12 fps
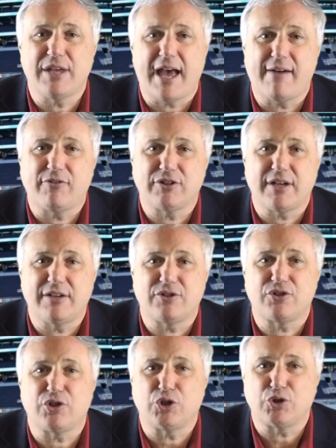
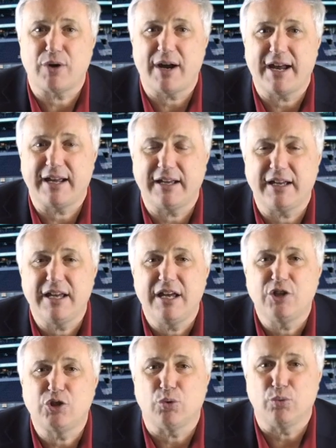advertisers are trying
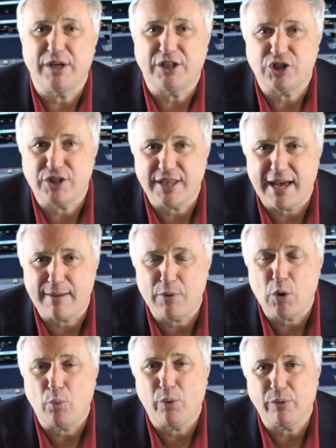to reach
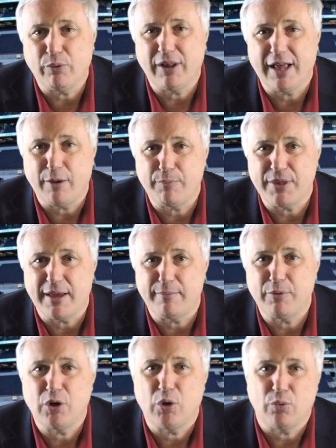them. We will help
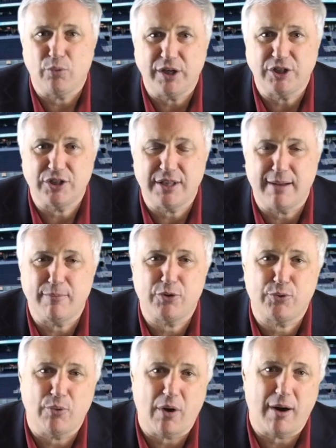them reach them
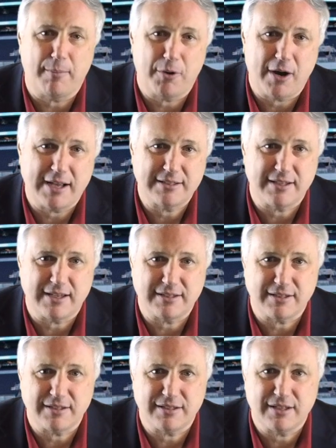through our
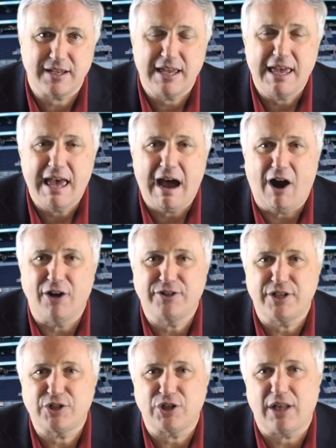processes. Our
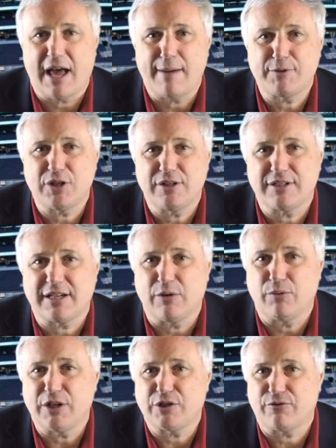digital options
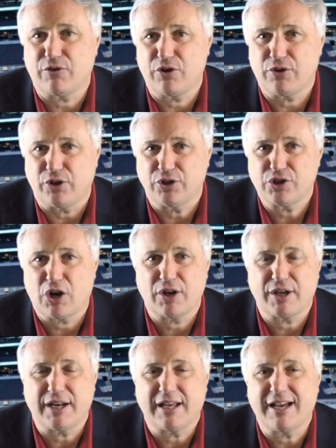can reach further,
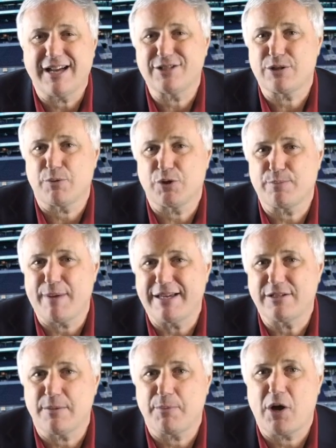targeting customers
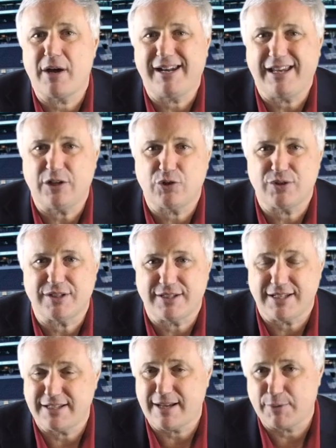based upon
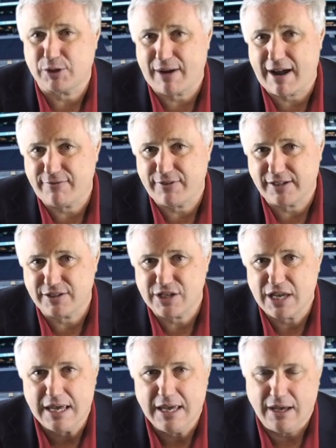interest and demographics.
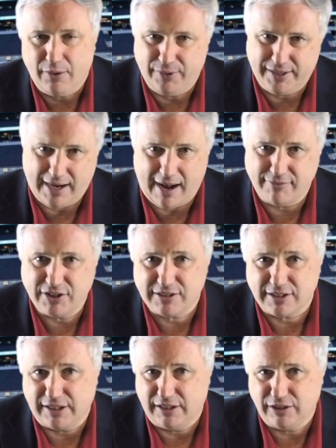We can
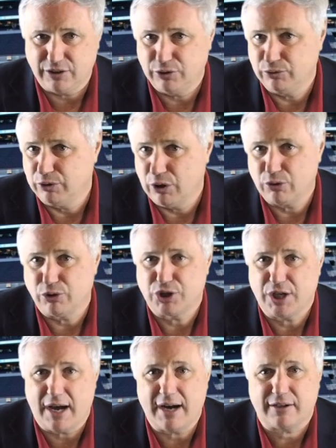obviously include local
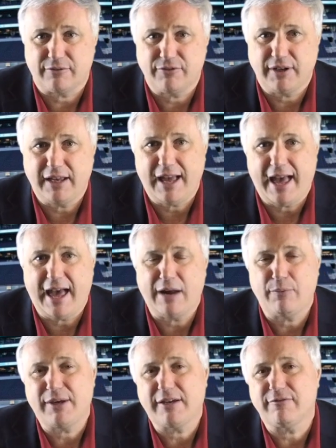geography,
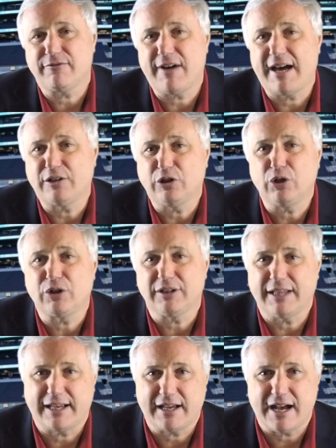and we can find
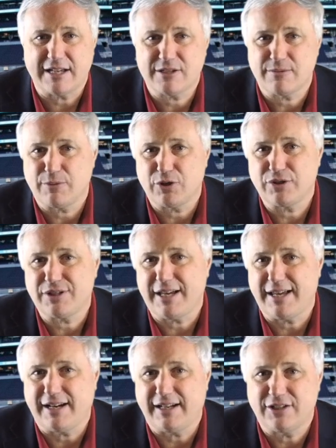lookalike customers
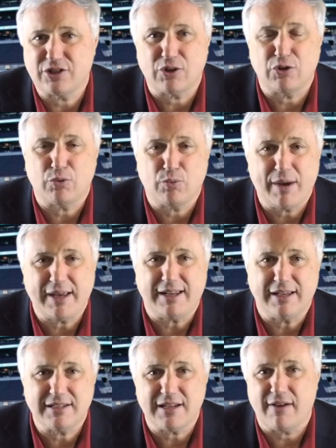in a certain
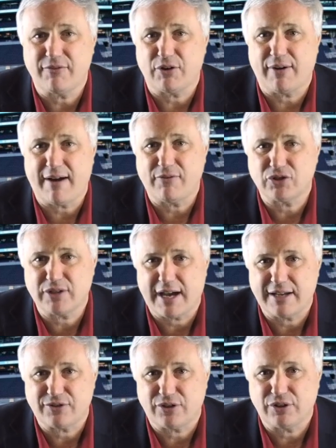radius of your
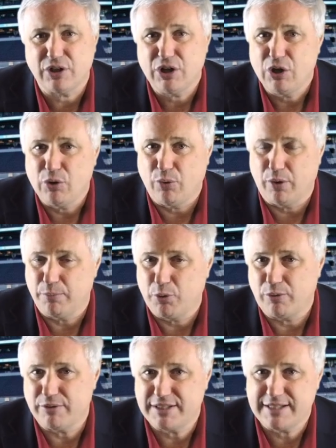advertiser who are
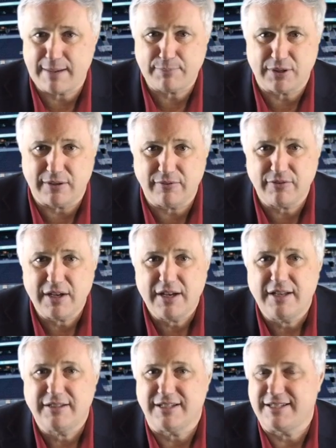more receptive
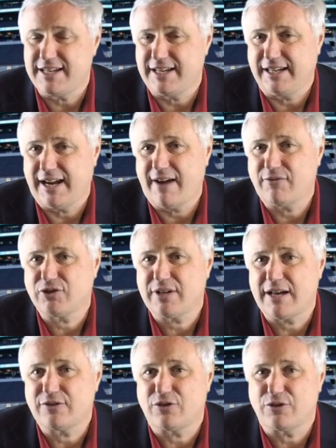to seeing an
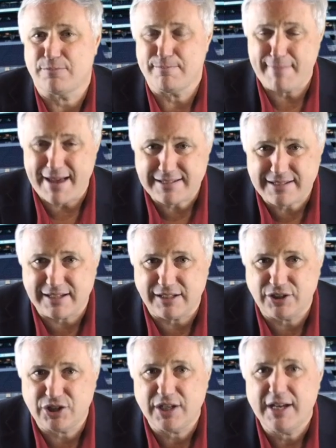advertiser's
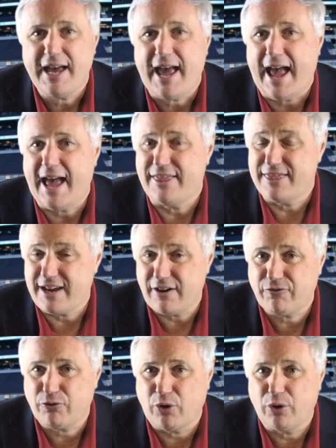message and
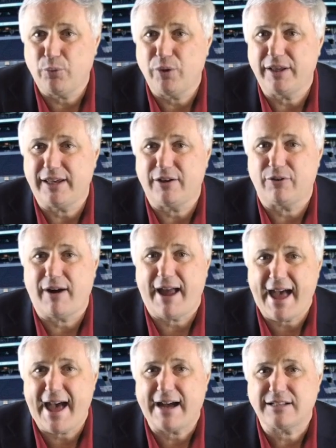therefore will
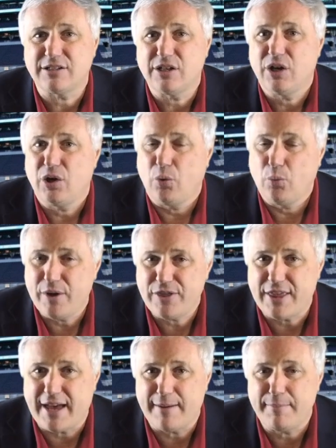interact
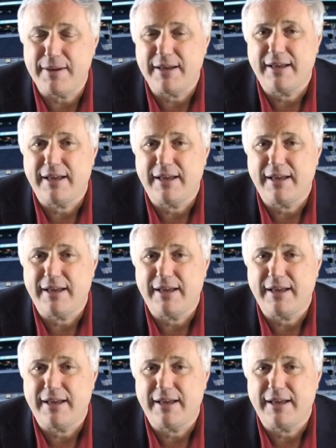with them